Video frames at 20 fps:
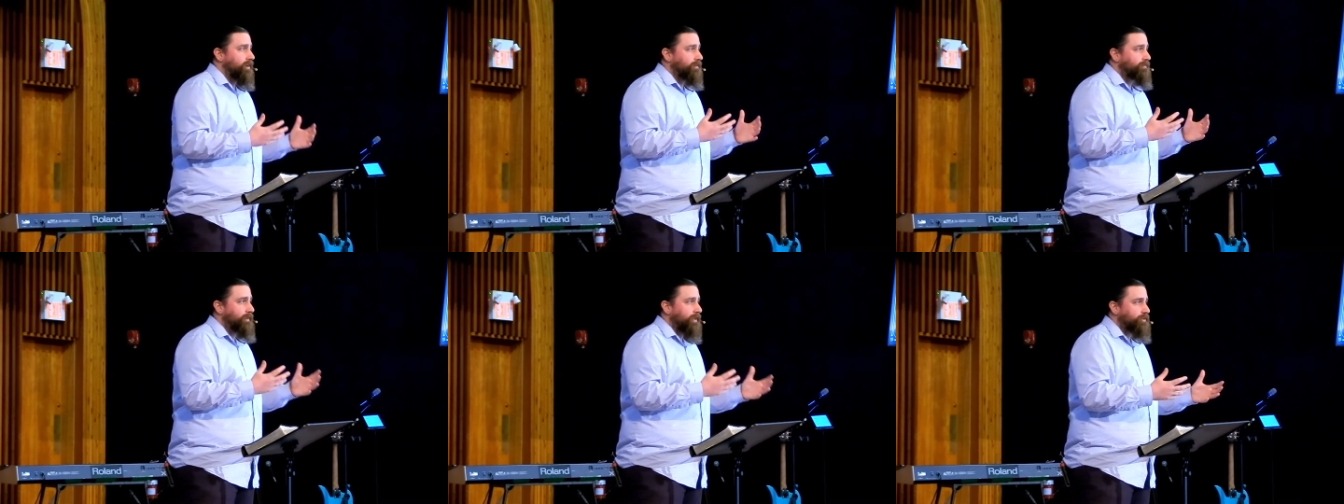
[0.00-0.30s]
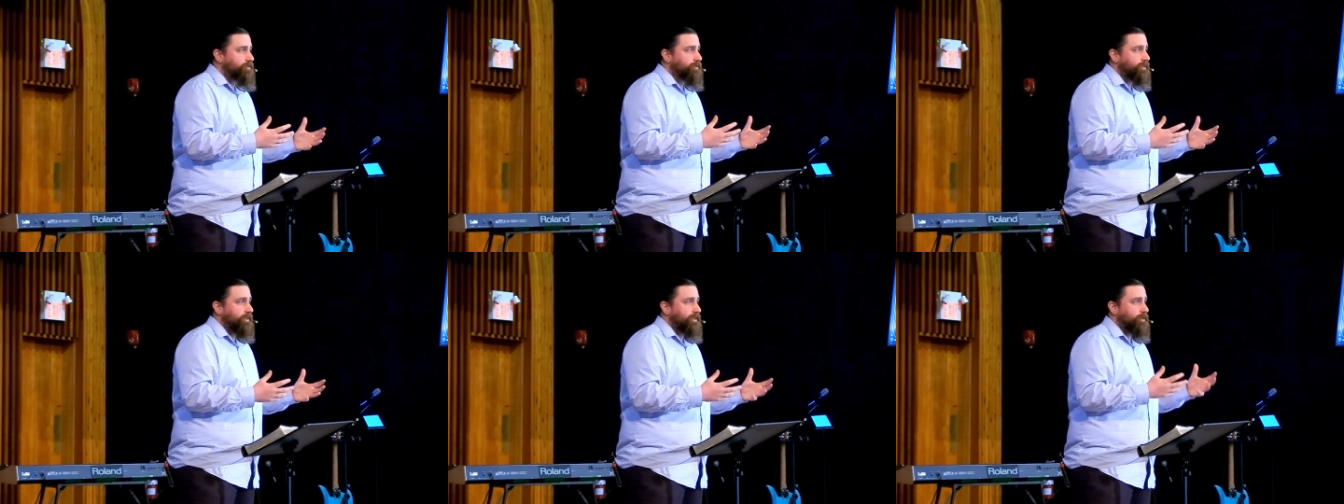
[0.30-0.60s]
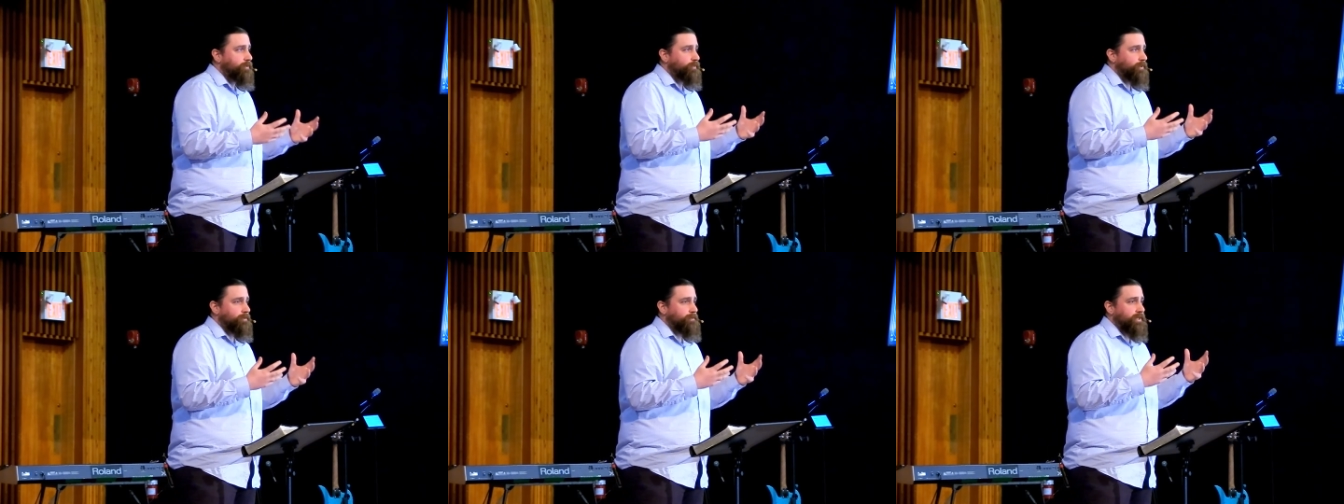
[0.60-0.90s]
Eventually,
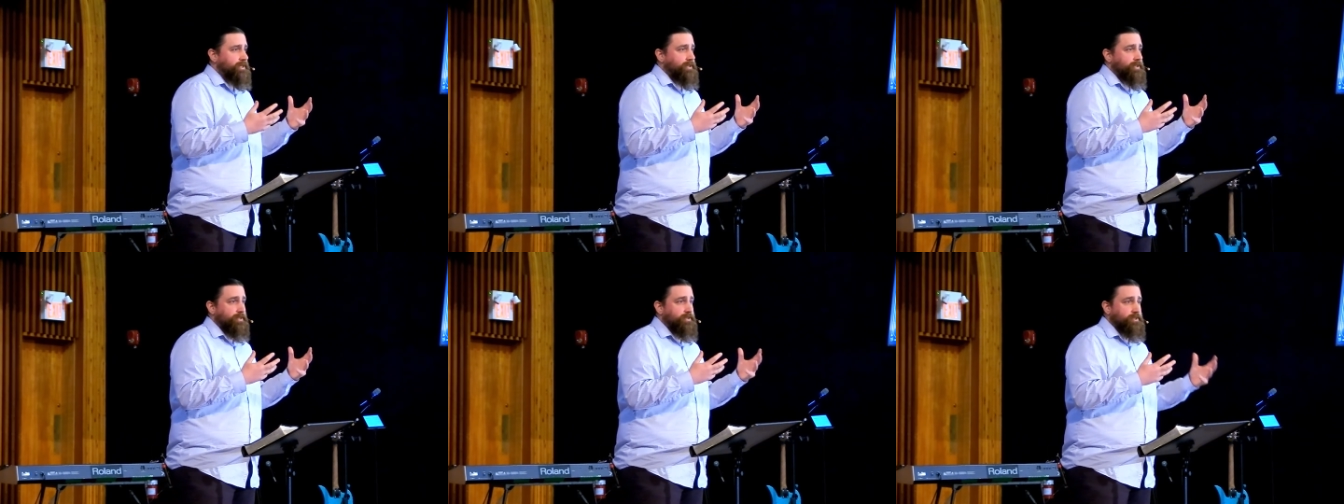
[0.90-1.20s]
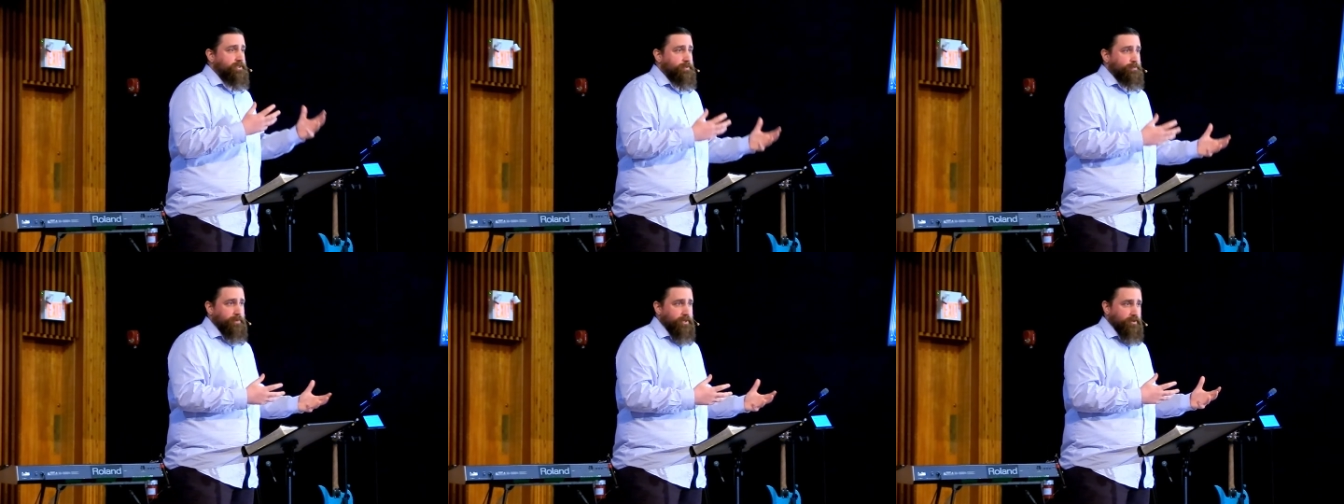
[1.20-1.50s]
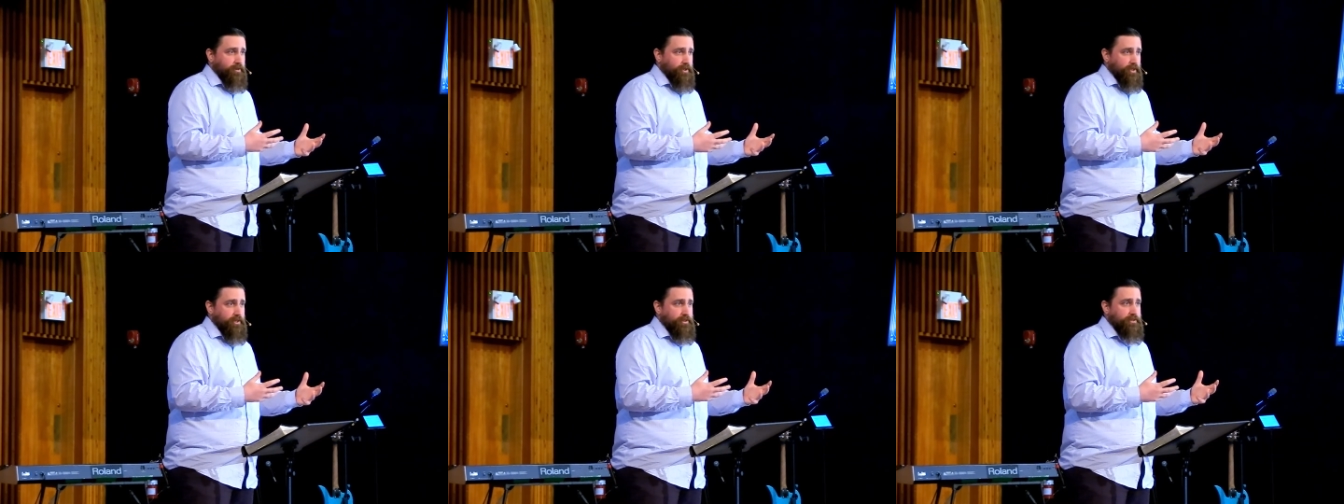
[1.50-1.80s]
there will be an
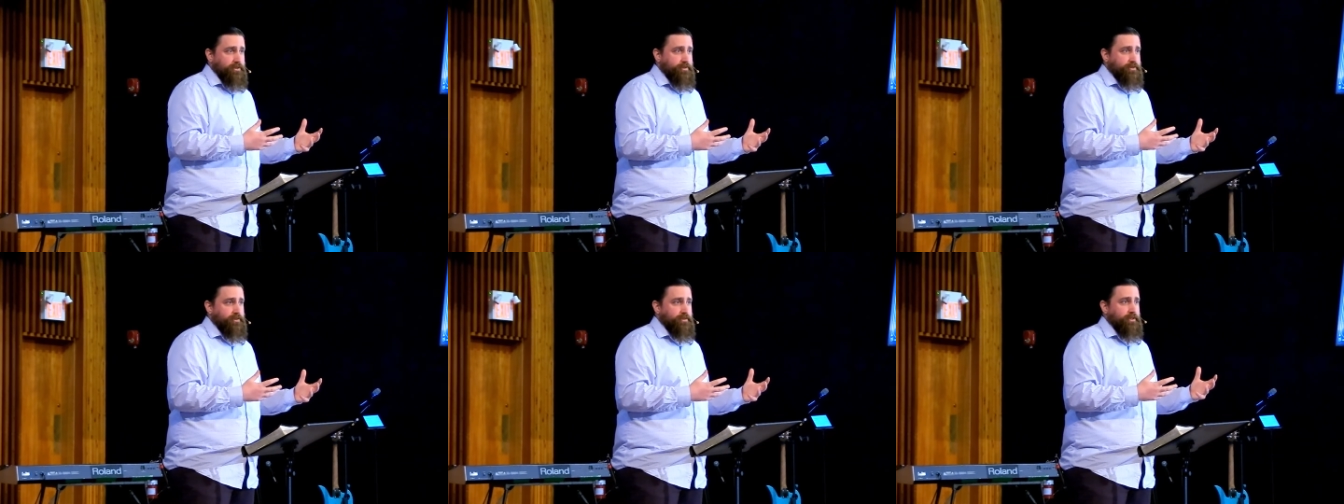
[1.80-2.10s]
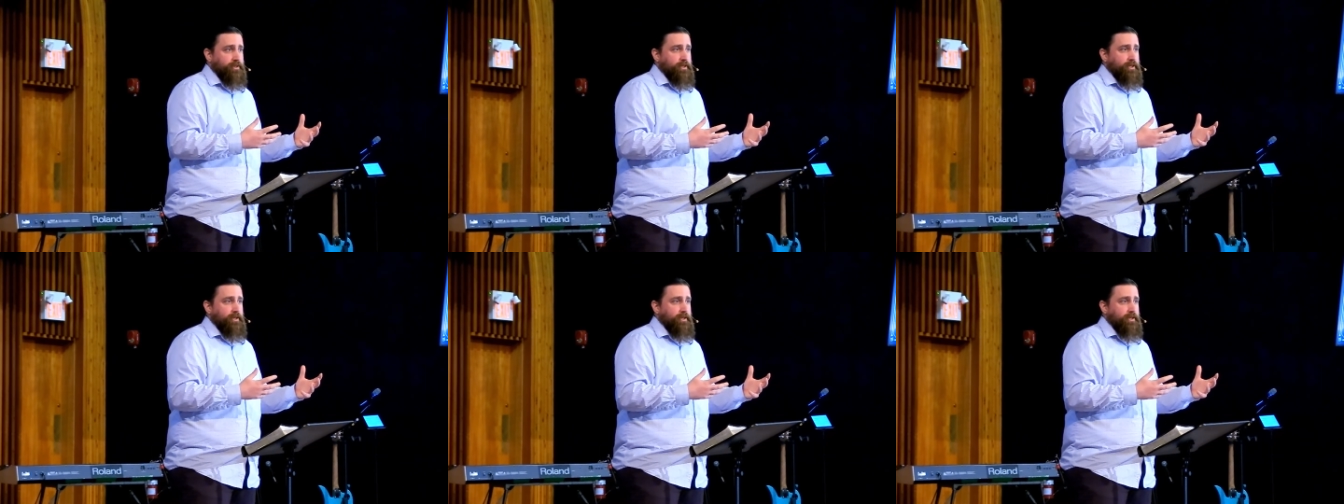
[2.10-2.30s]
experience